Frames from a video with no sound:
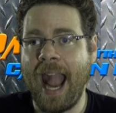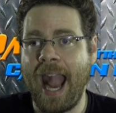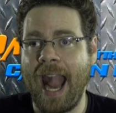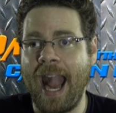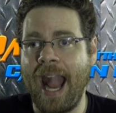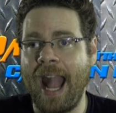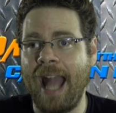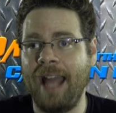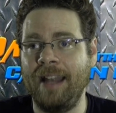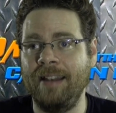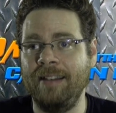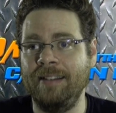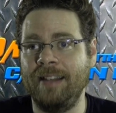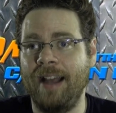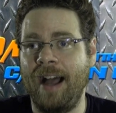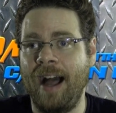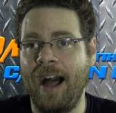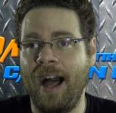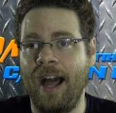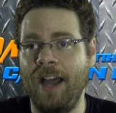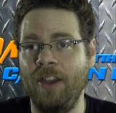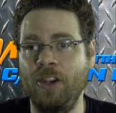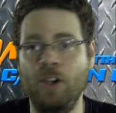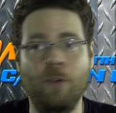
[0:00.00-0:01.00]
and
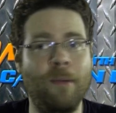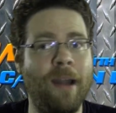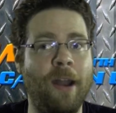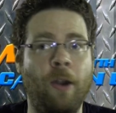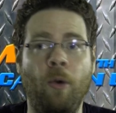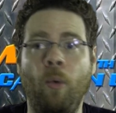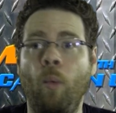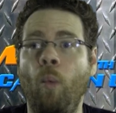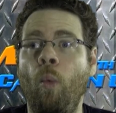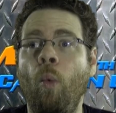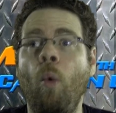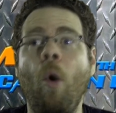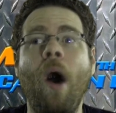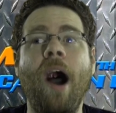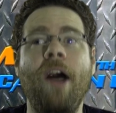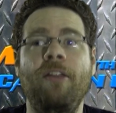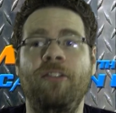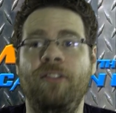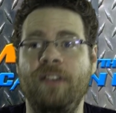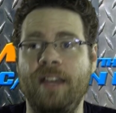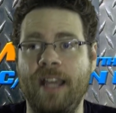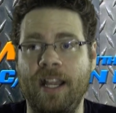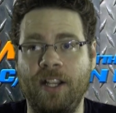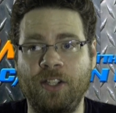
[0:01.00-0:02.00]
no matter what
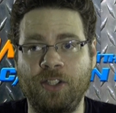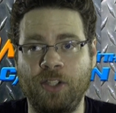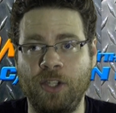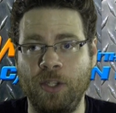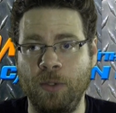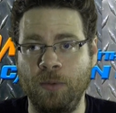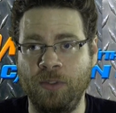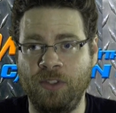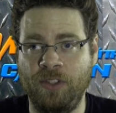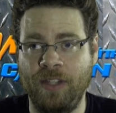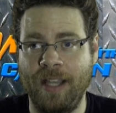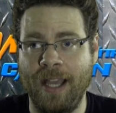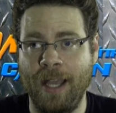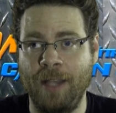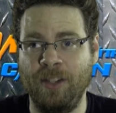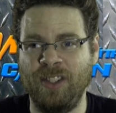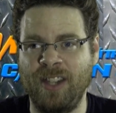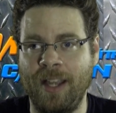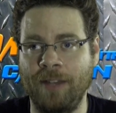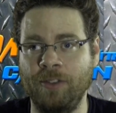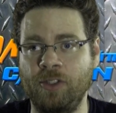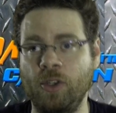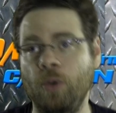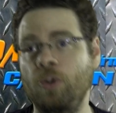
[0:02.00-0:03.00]
the excuse
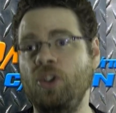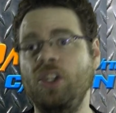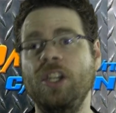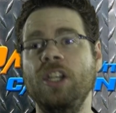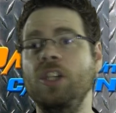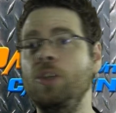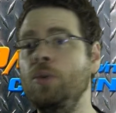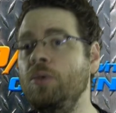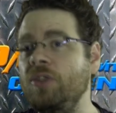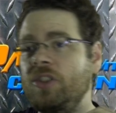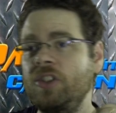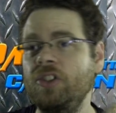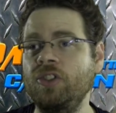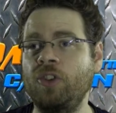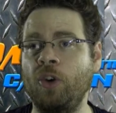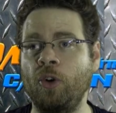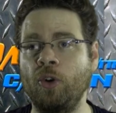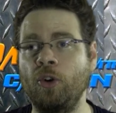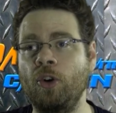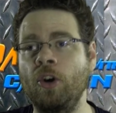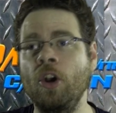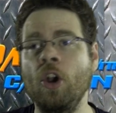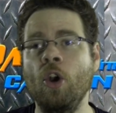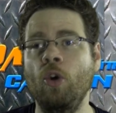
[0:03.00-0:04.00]
is. And so she uses
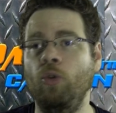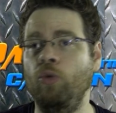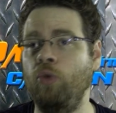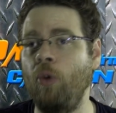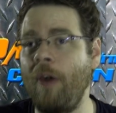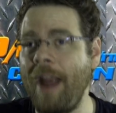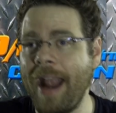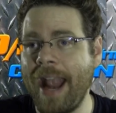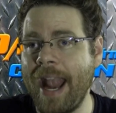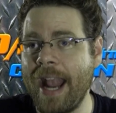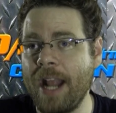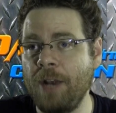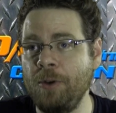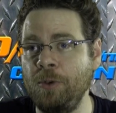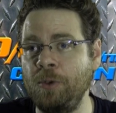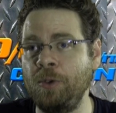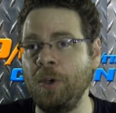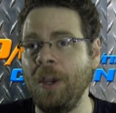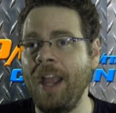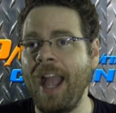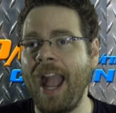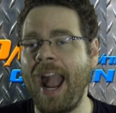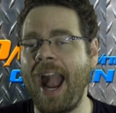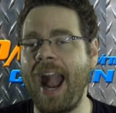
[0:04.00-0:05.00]
her
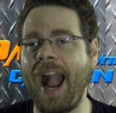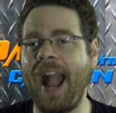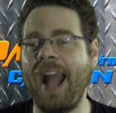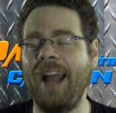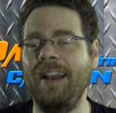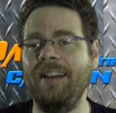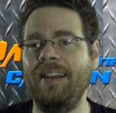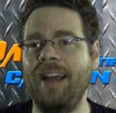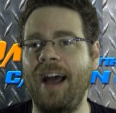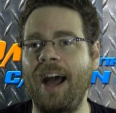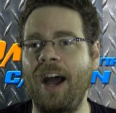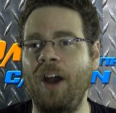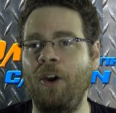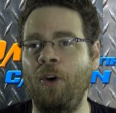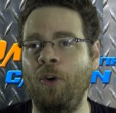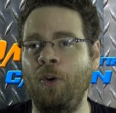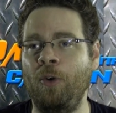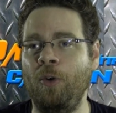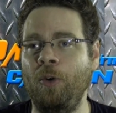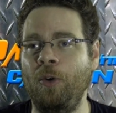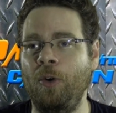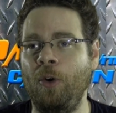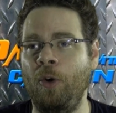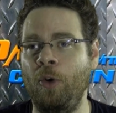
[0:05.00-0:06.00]
rage and
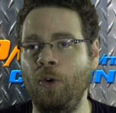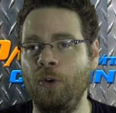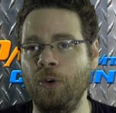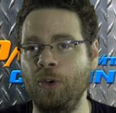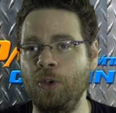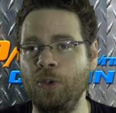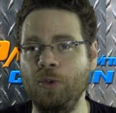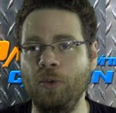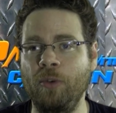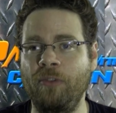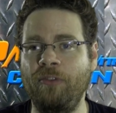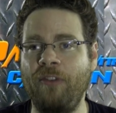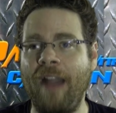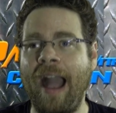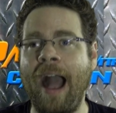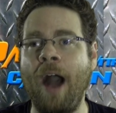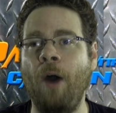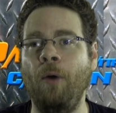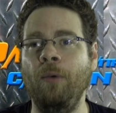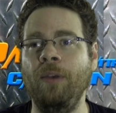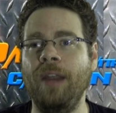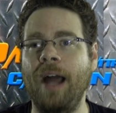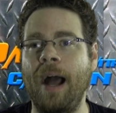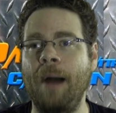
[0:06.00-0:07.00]
her
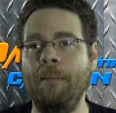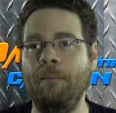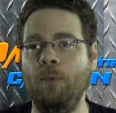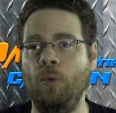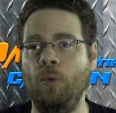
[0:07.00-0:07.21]
newfound